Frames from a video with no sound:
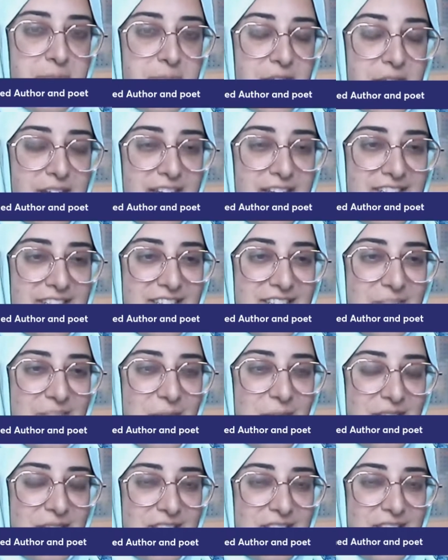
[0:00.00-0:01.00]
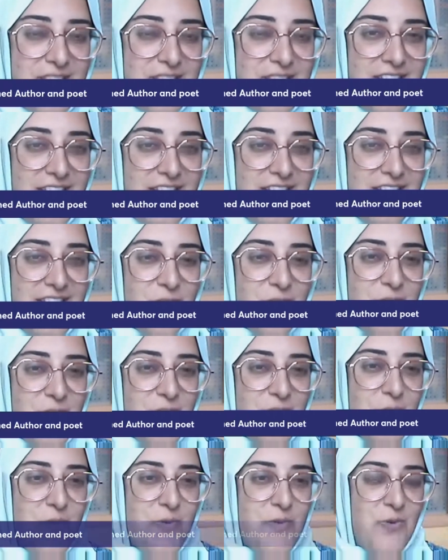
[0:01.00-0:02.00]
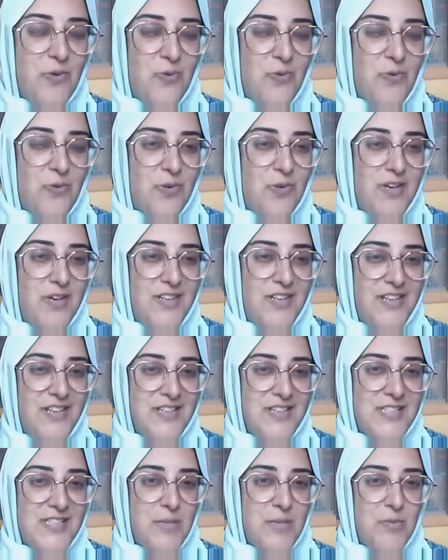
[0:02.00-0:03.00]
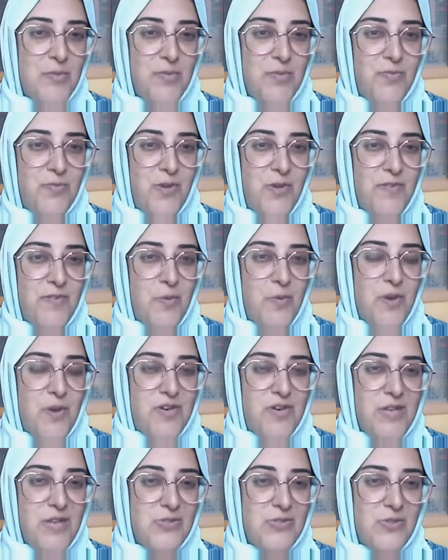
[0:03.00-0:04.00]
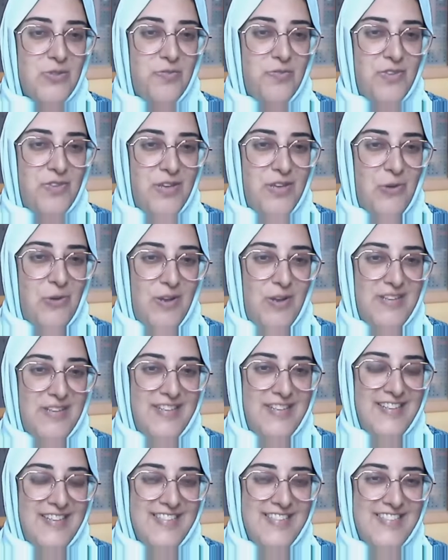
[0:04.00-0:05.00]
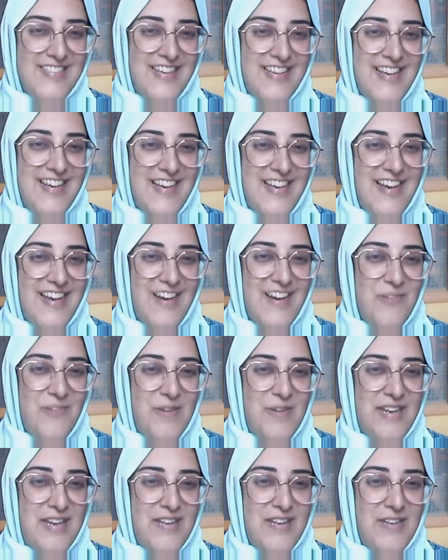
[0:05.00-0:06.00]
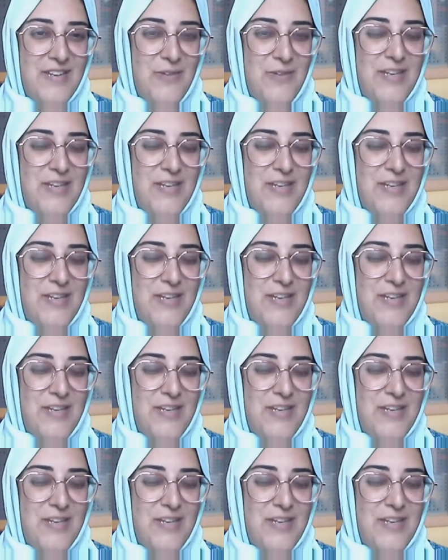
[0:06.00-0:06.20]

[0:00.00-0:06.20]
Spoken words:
later in November or early in December, before everyone runs off for their holidays. We can give